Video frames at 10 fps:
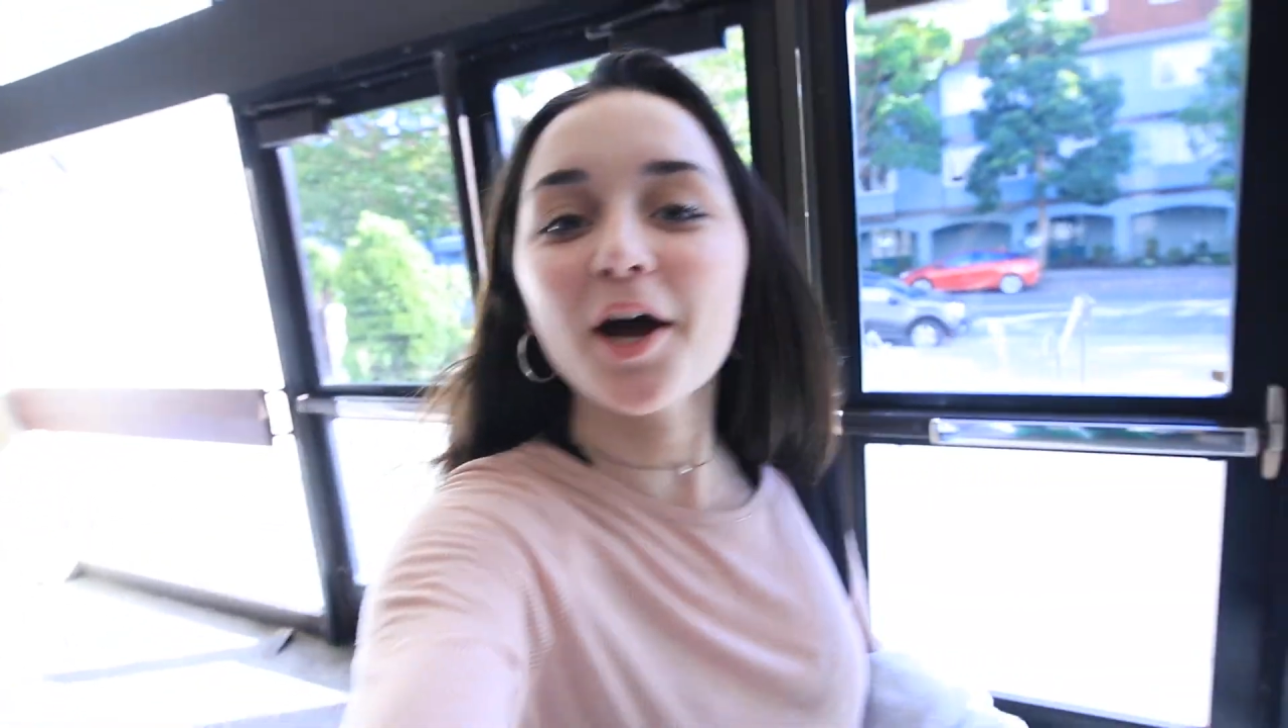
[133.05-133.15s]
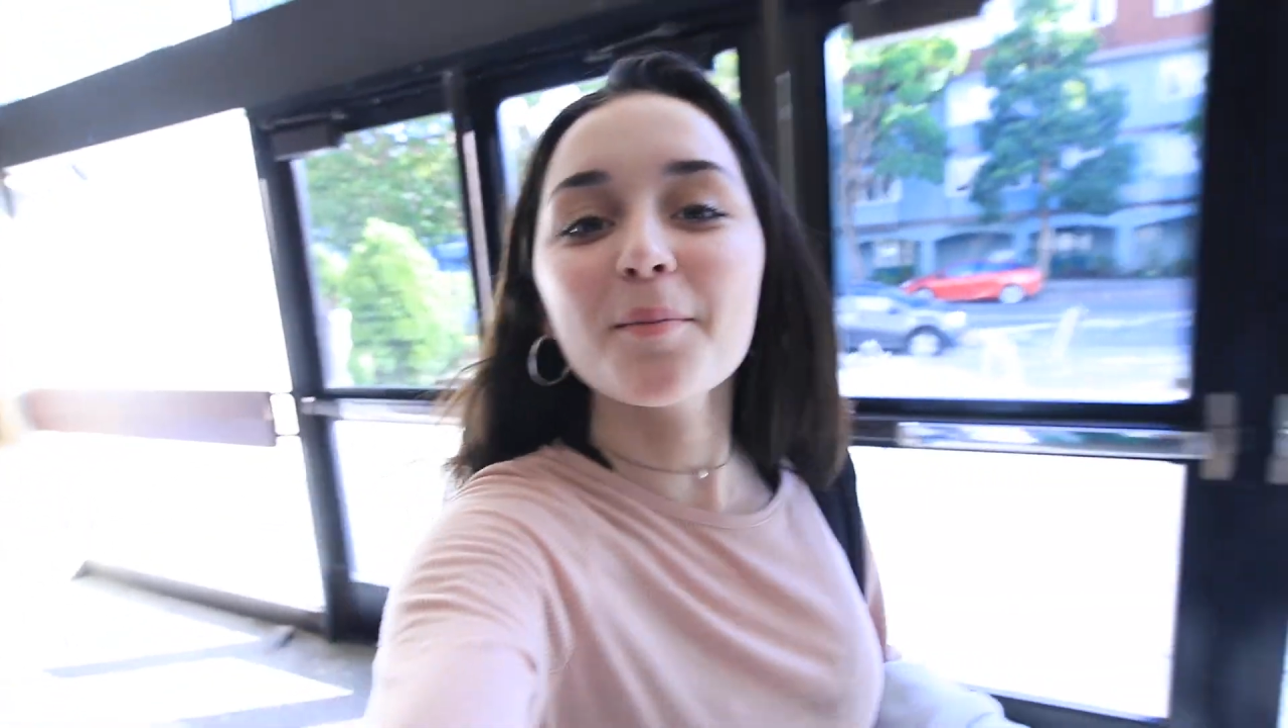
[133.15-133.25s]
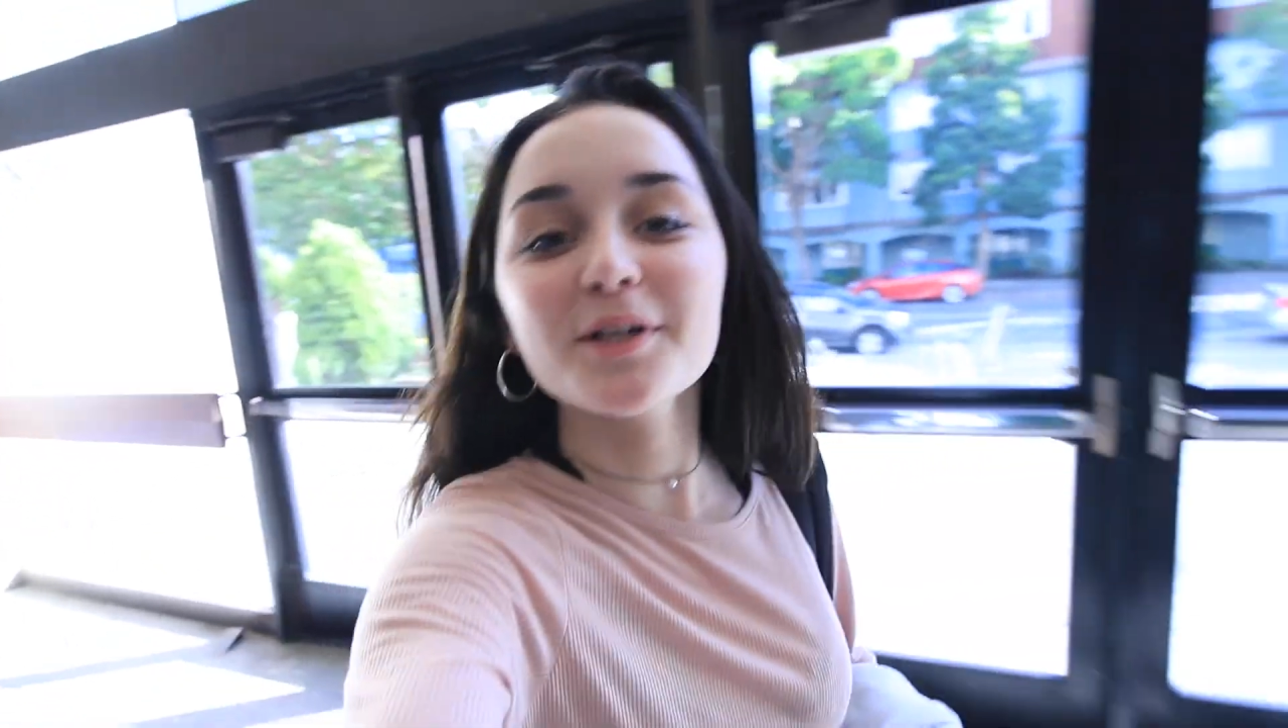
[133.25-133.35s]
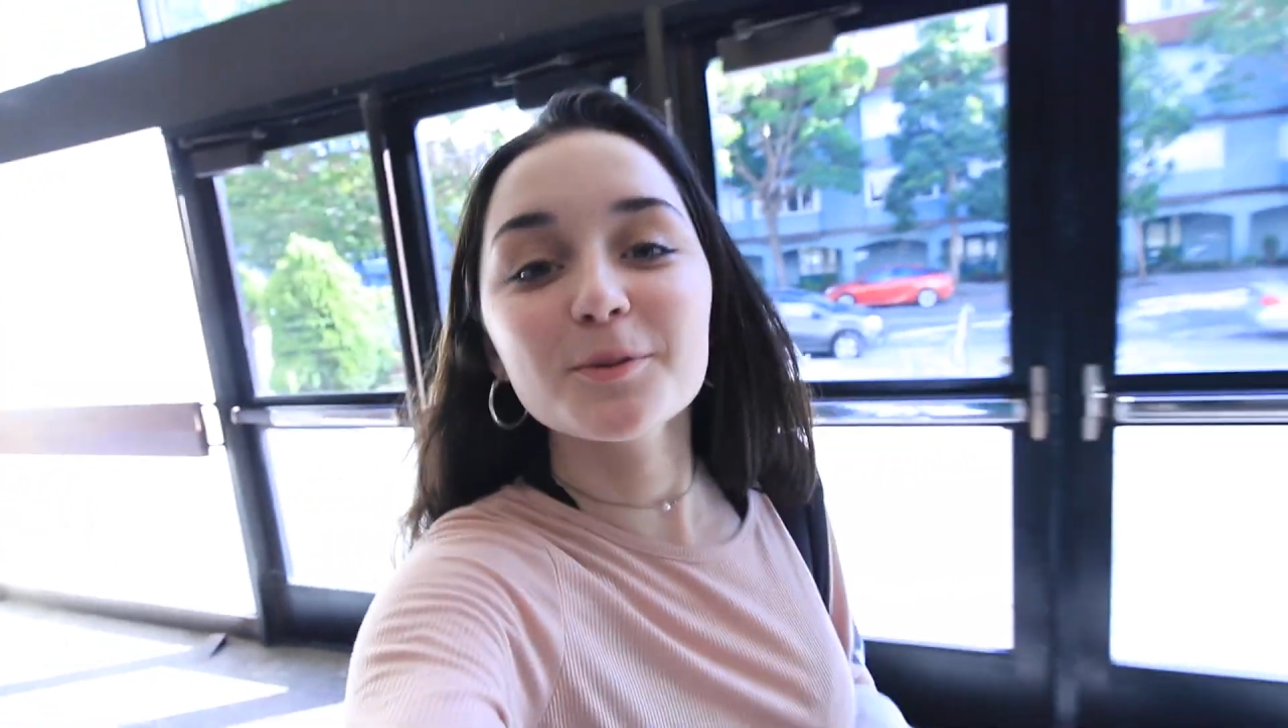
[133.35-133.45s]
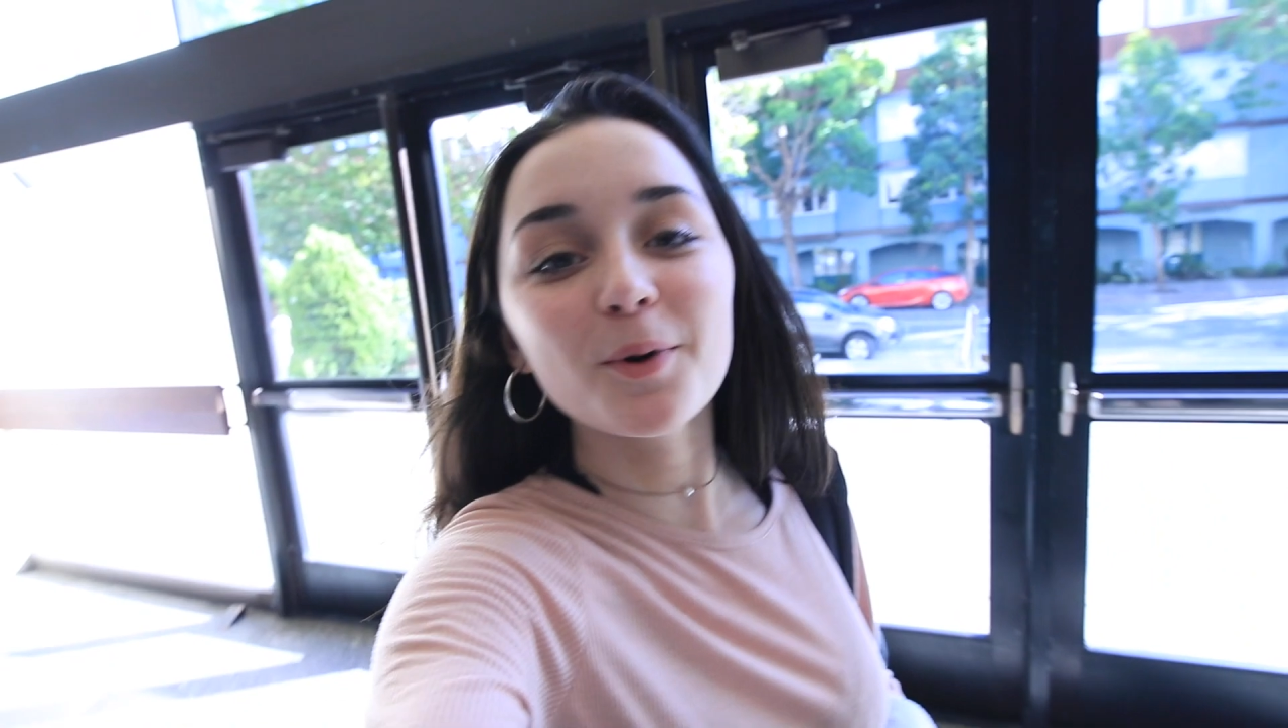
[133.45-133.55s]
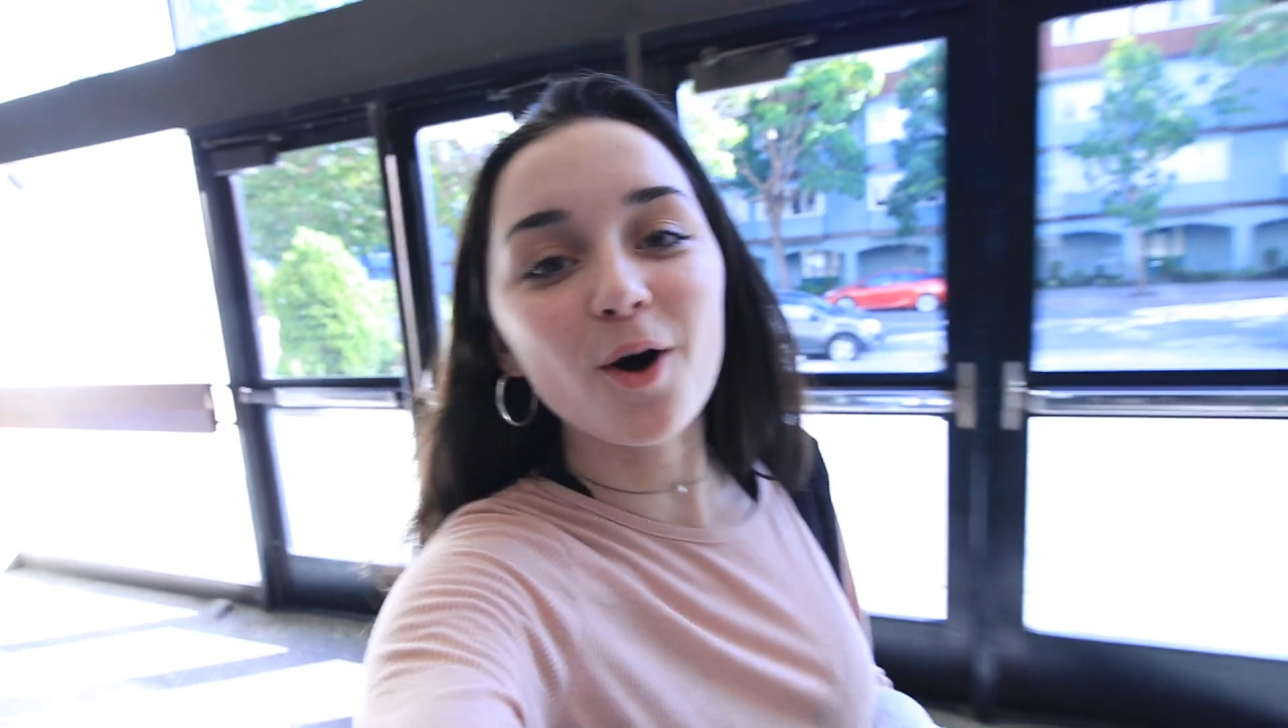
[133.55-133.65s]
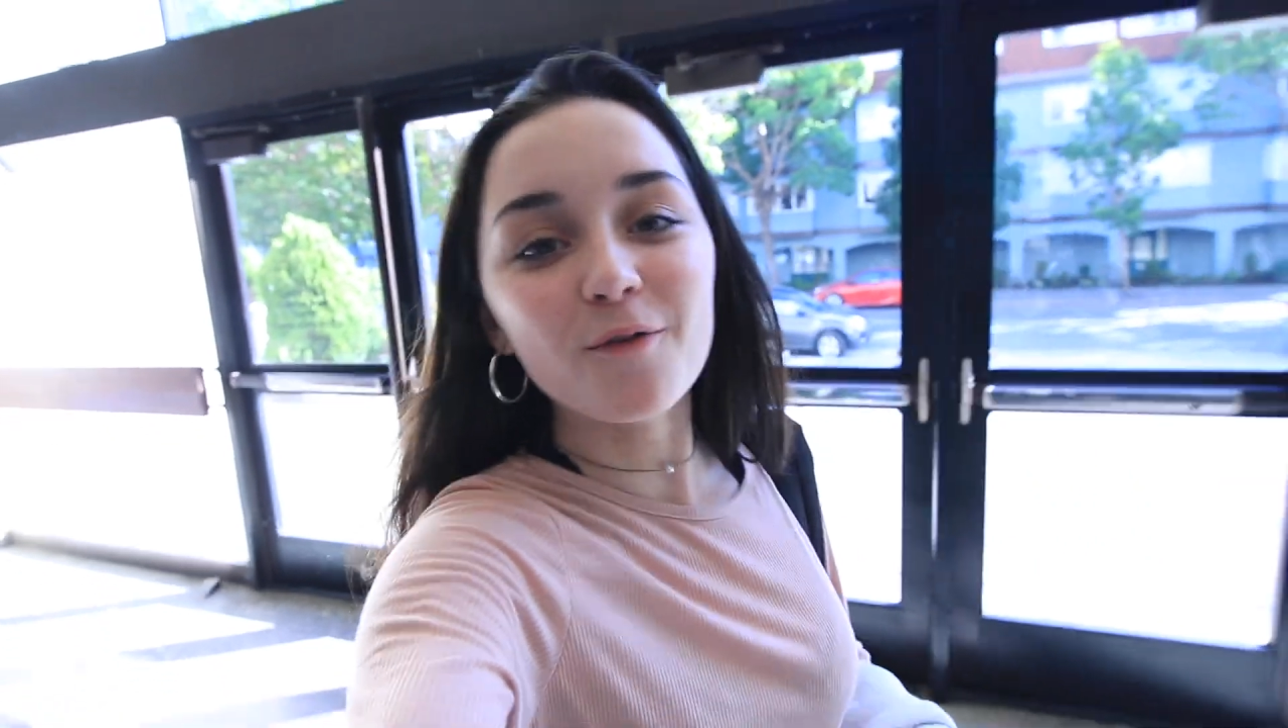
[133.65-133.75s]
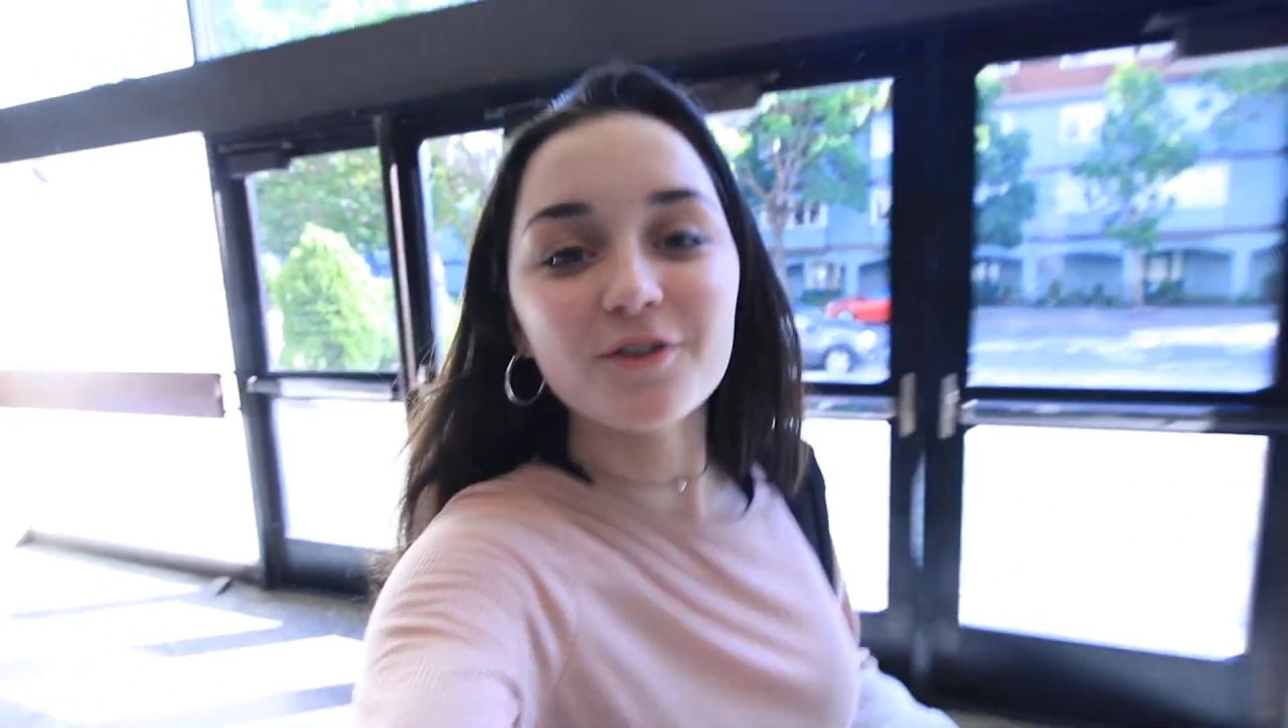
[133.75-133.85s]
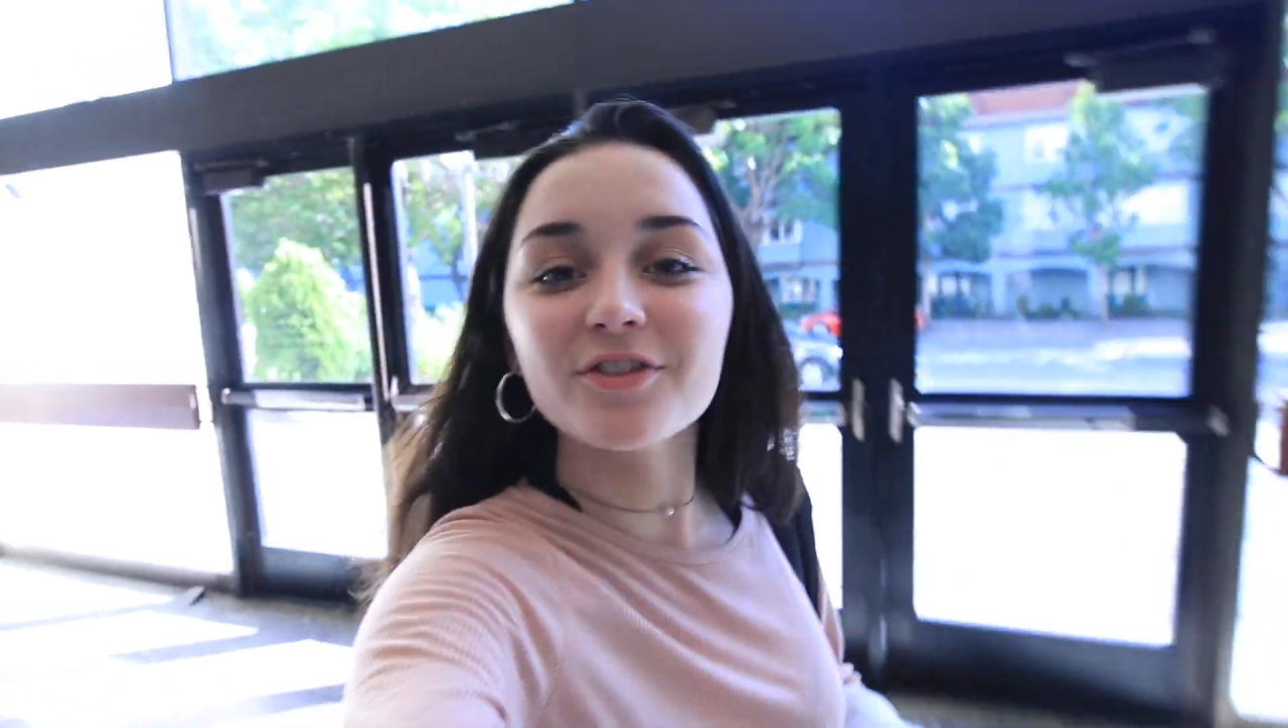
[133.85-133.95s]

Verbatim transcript: now I'm at DePaul